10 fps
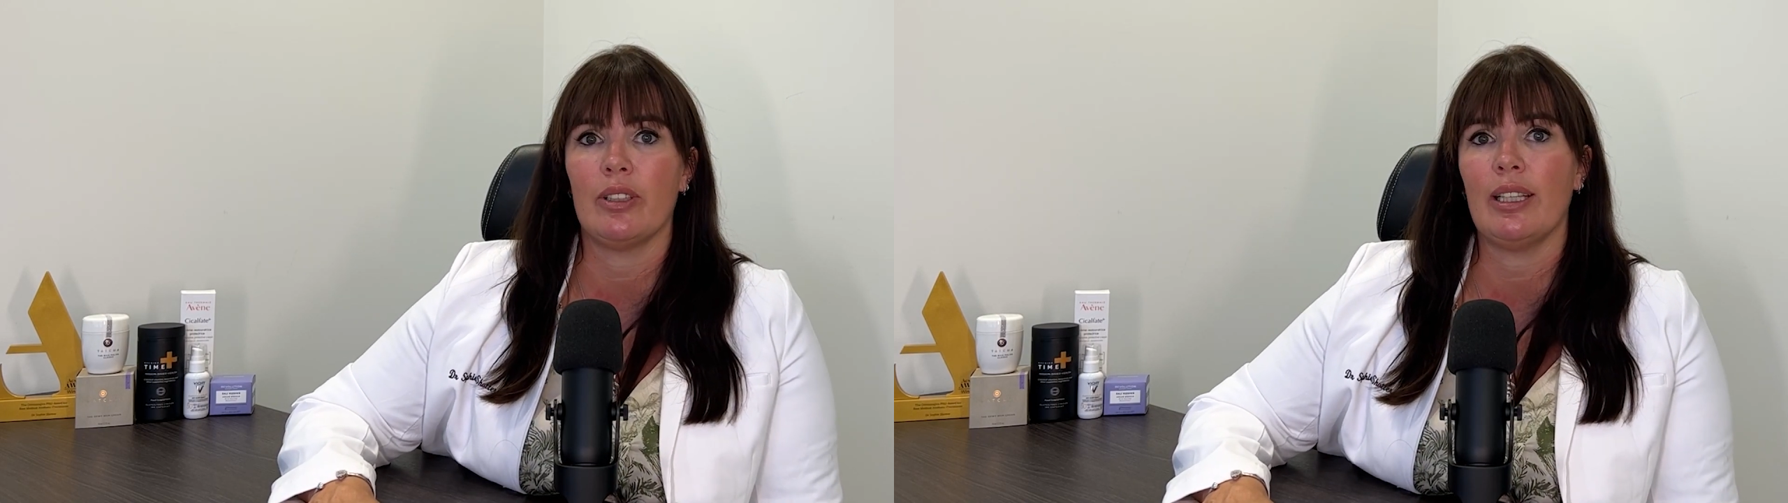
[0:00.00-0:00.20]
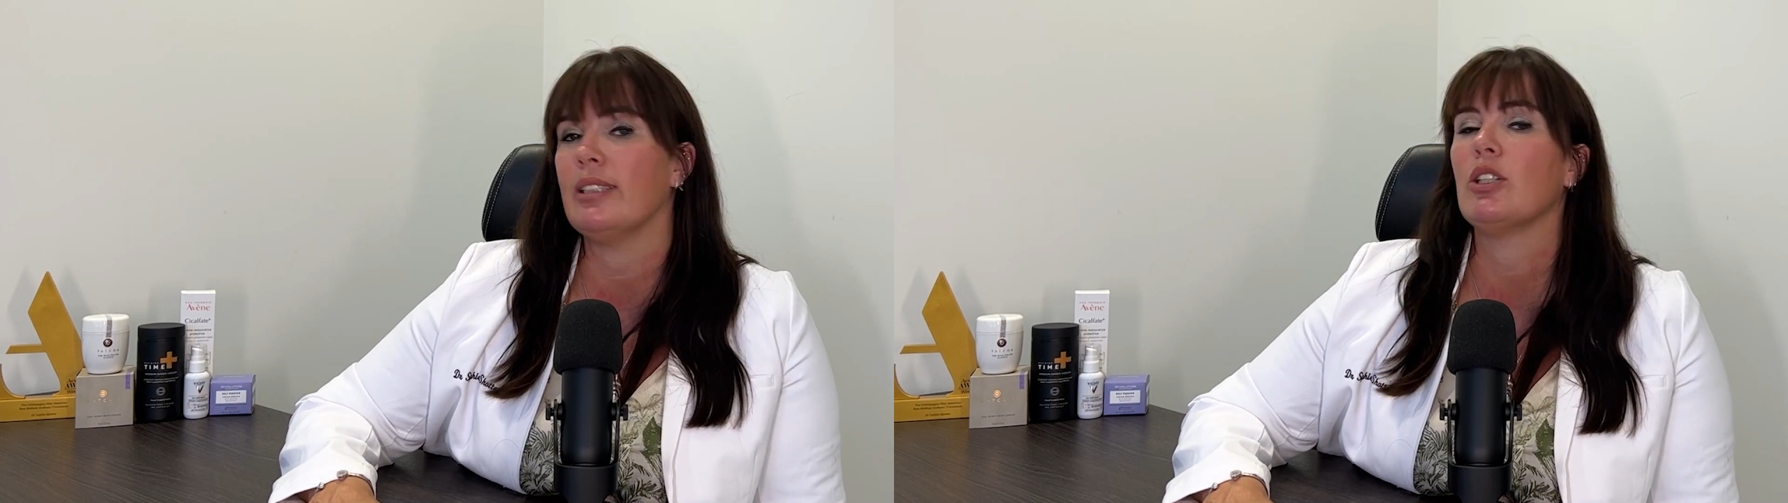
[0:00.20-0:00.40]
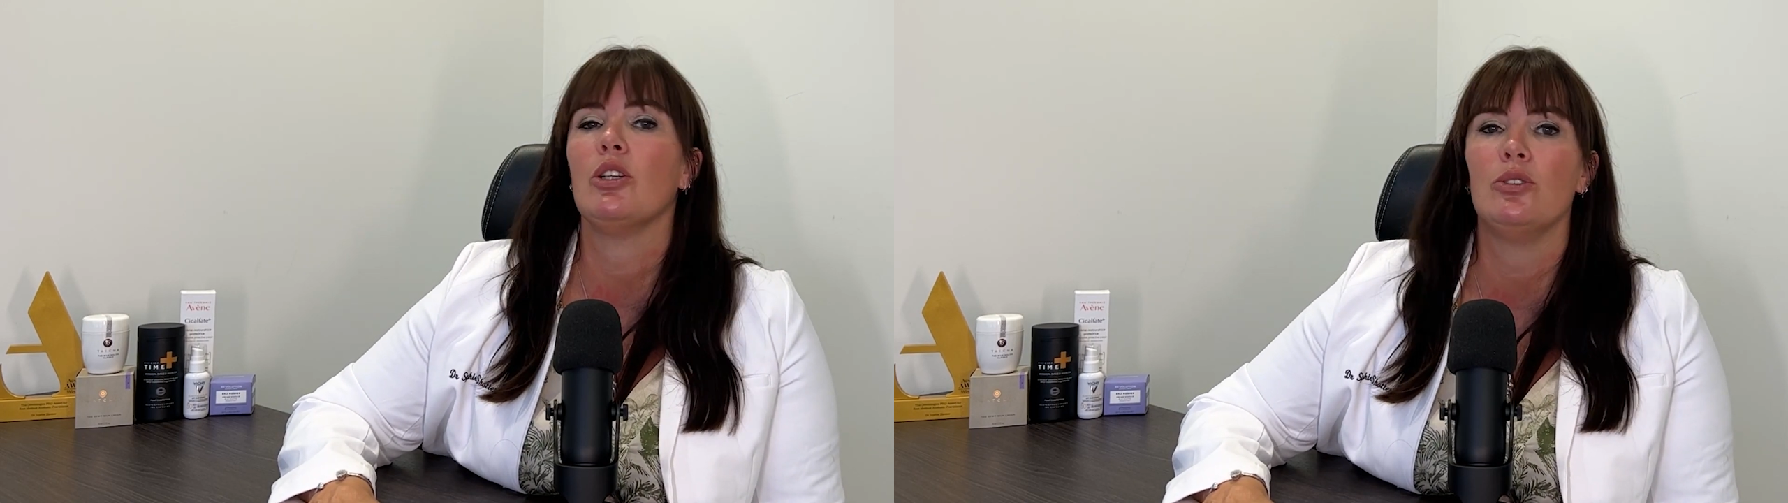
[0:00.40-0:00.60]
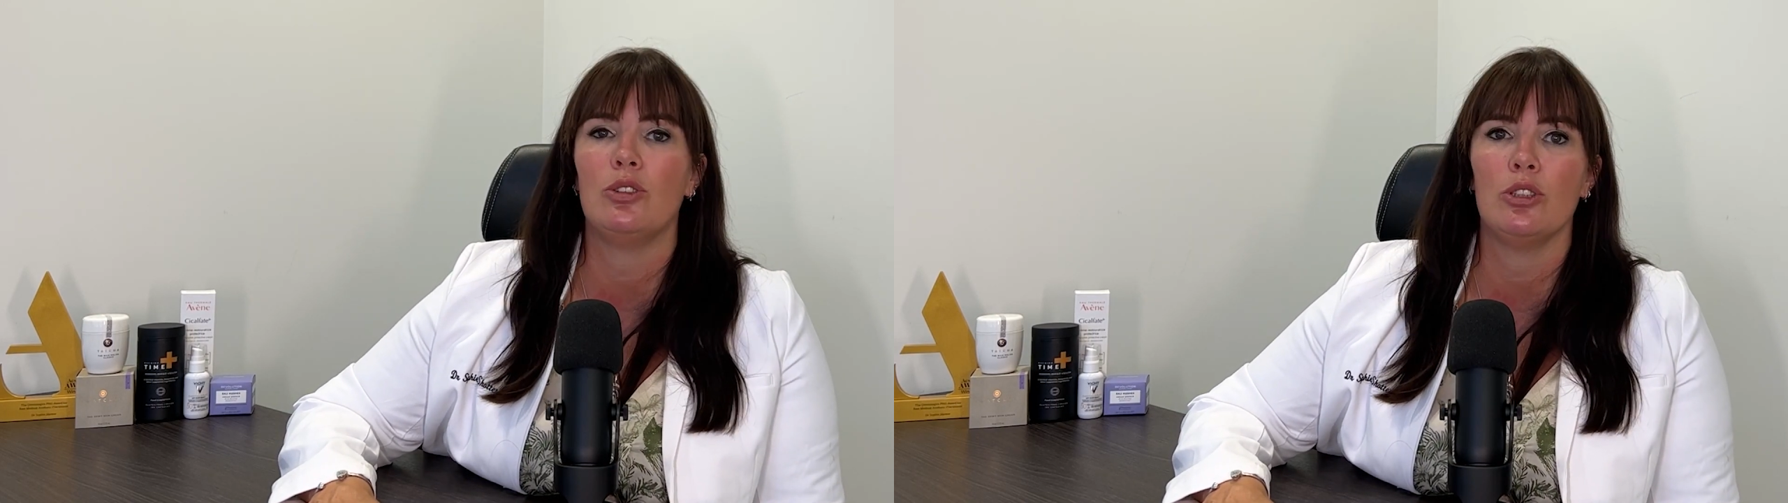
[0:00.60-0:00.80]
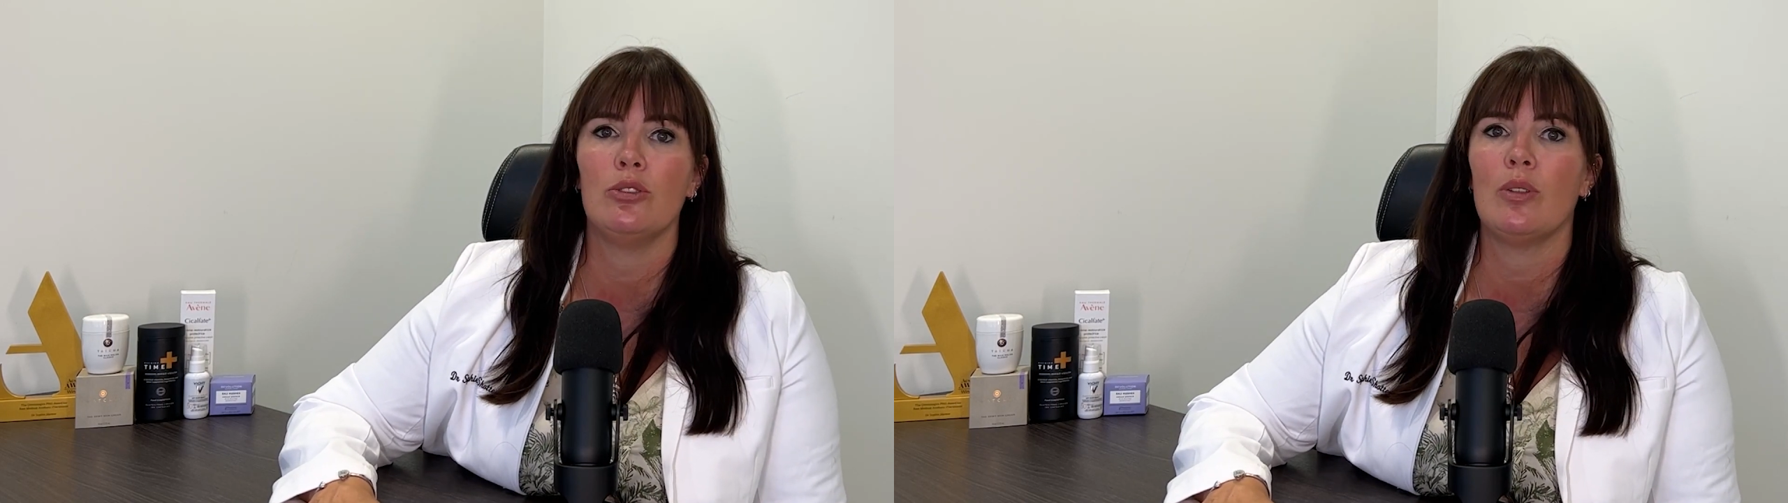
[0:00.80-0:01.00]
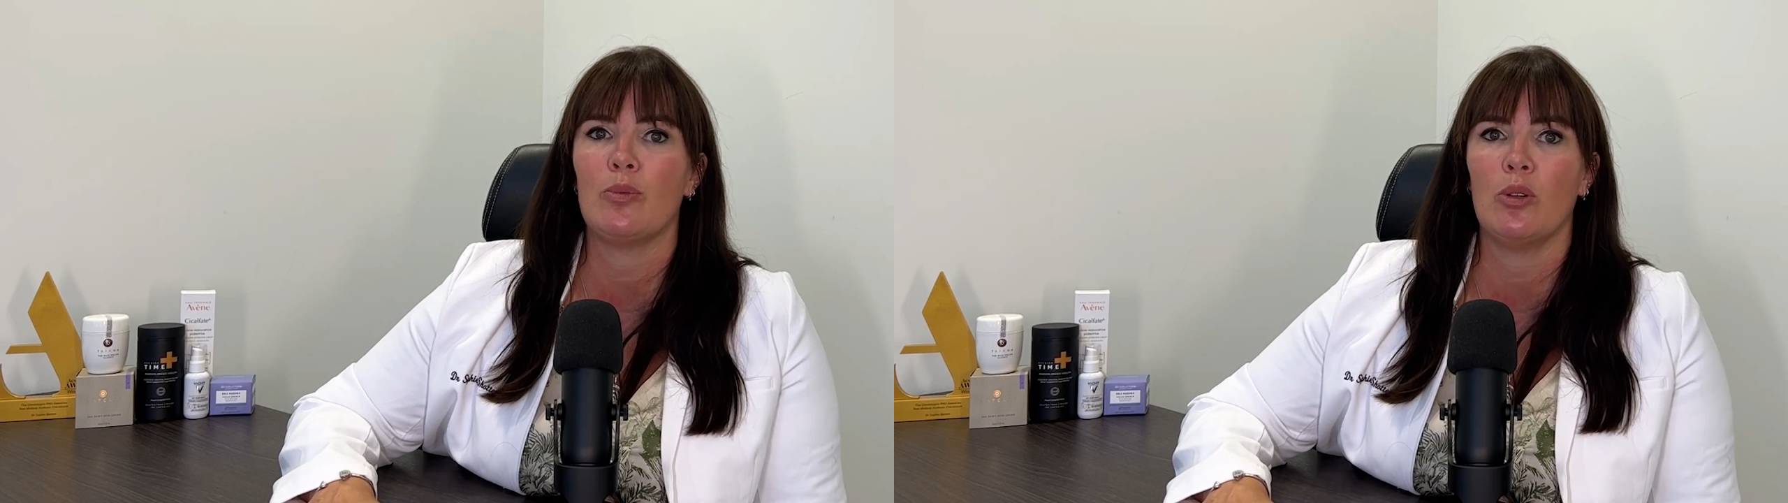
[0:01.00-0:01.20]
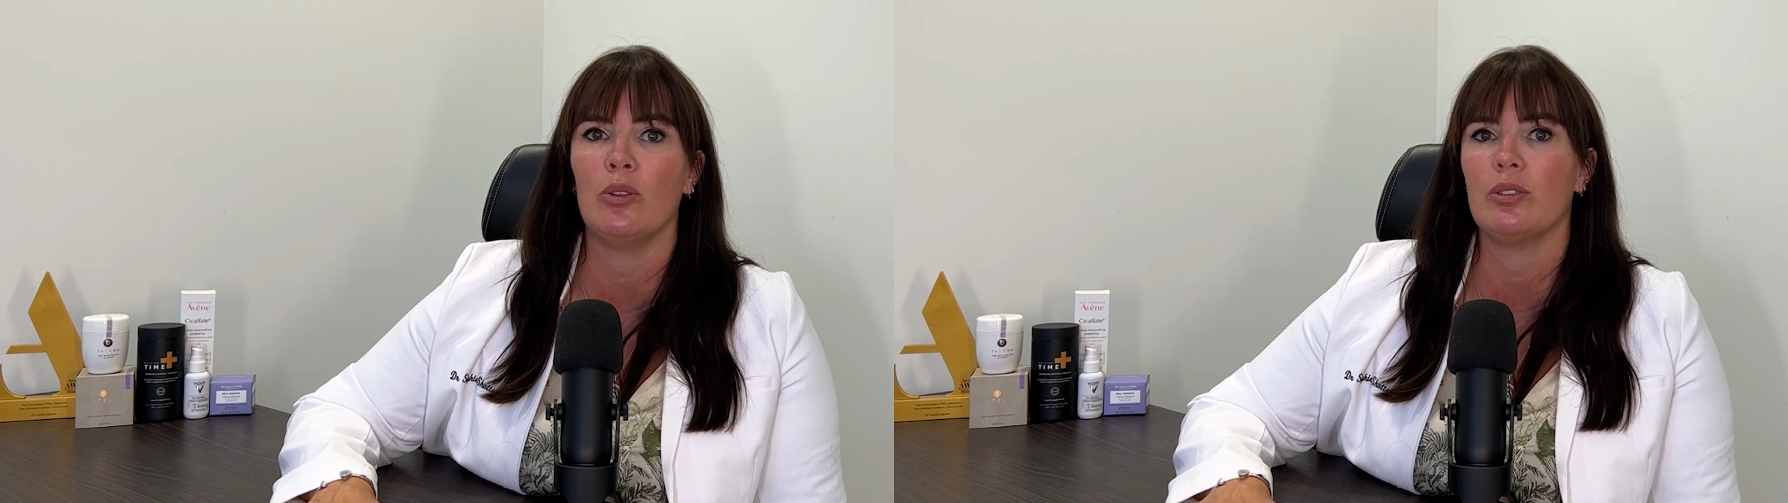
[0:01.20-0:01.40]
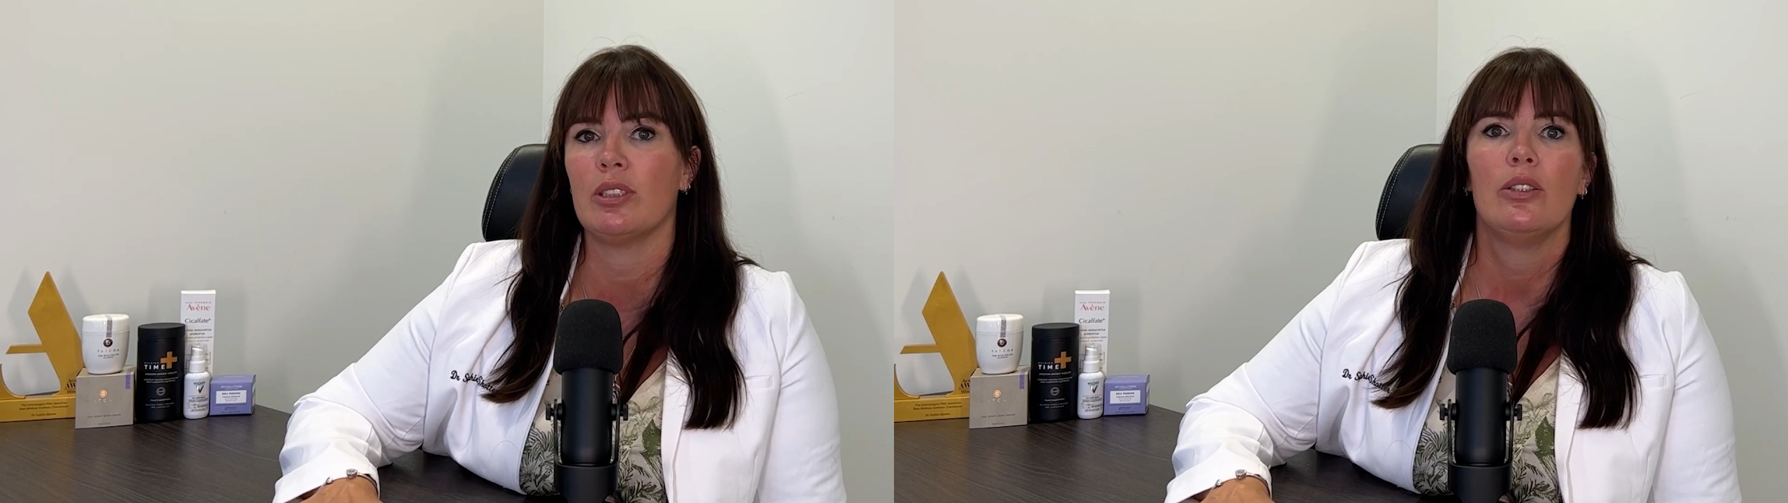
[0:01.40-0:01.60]
the years who do
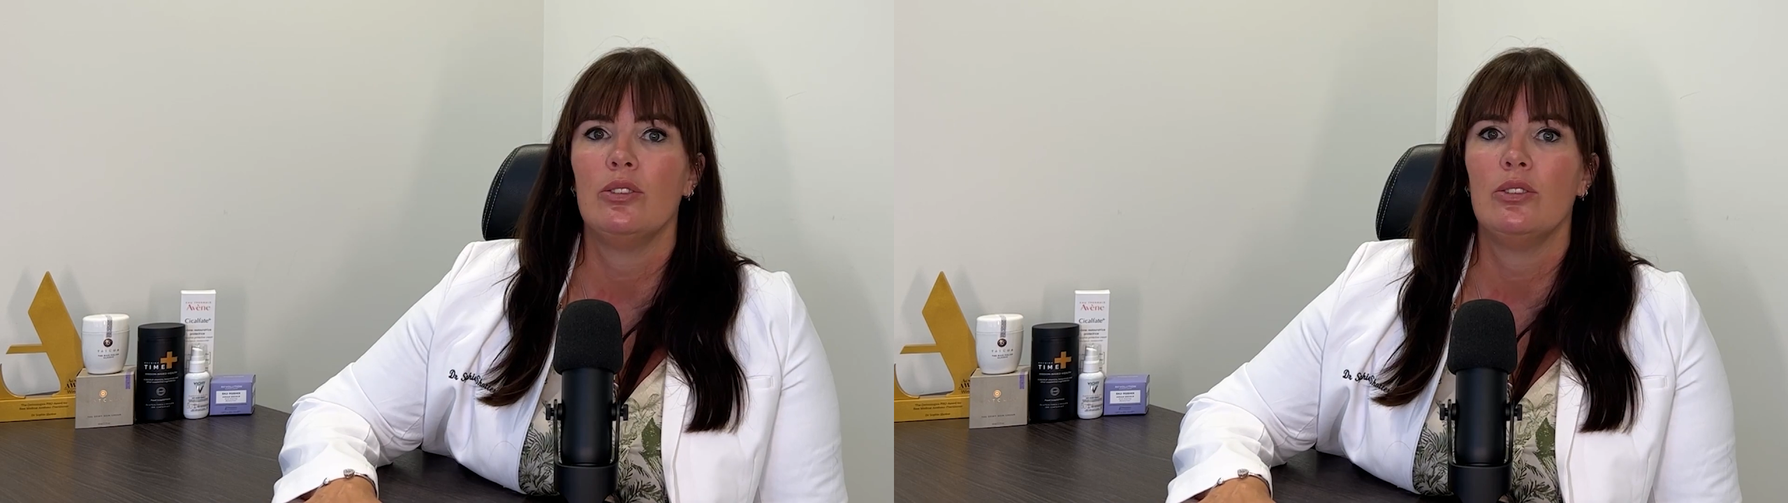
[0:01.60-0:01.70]
report